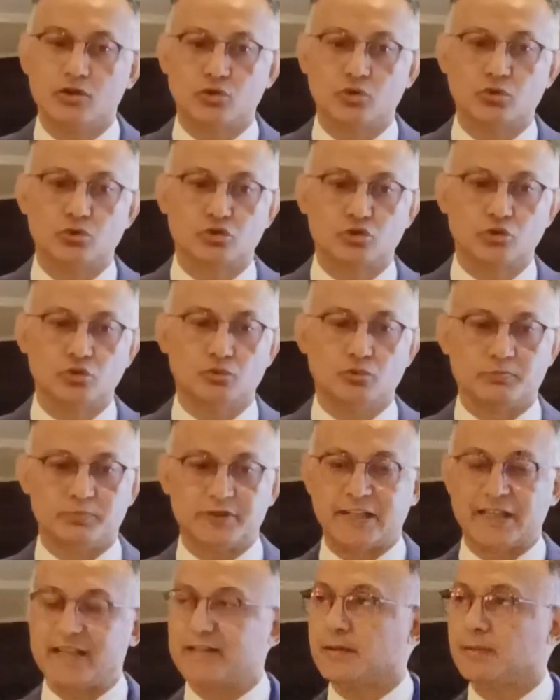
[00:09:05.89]
to, to
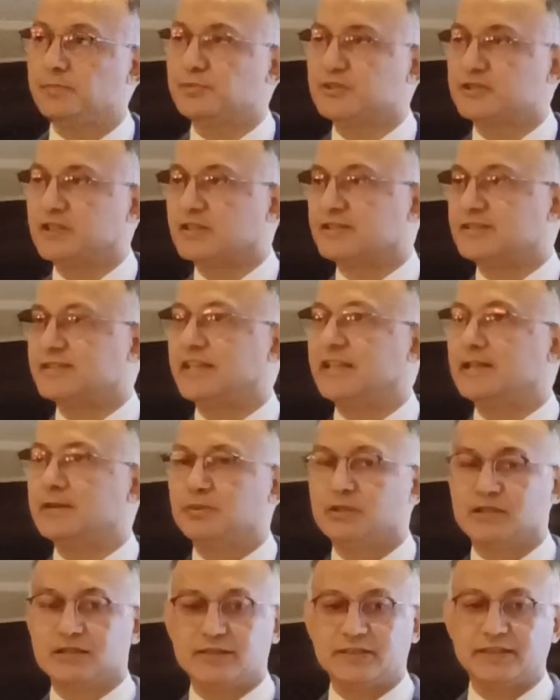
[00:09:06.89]
take up
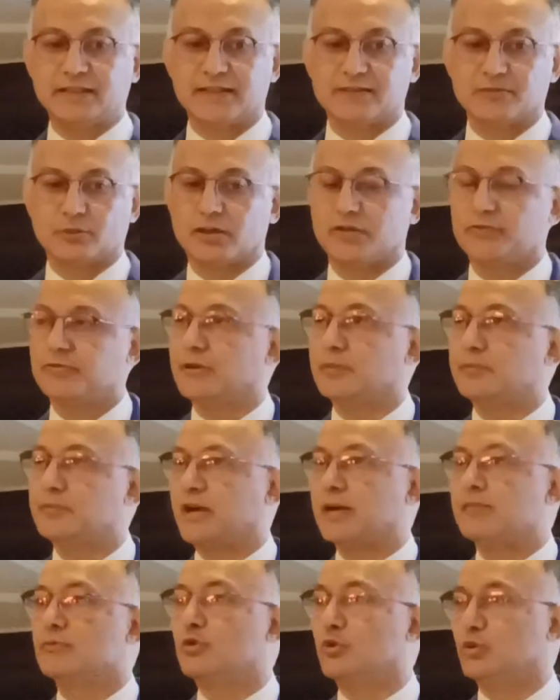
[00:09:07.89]
sustainability as one of our
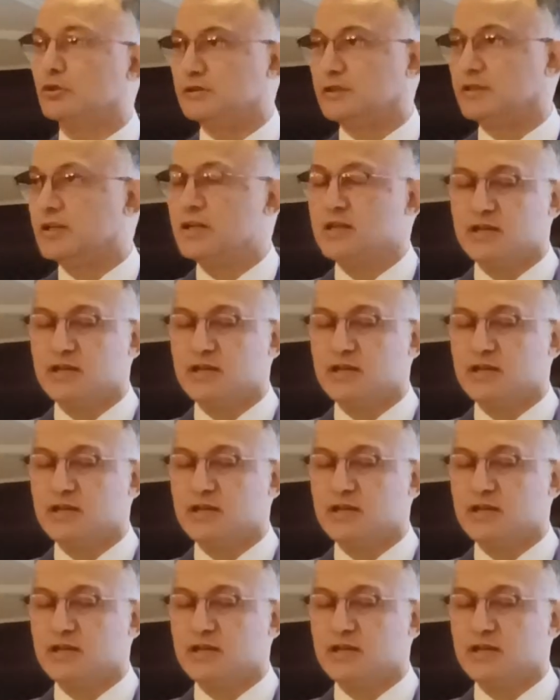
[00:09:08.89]
prime goals.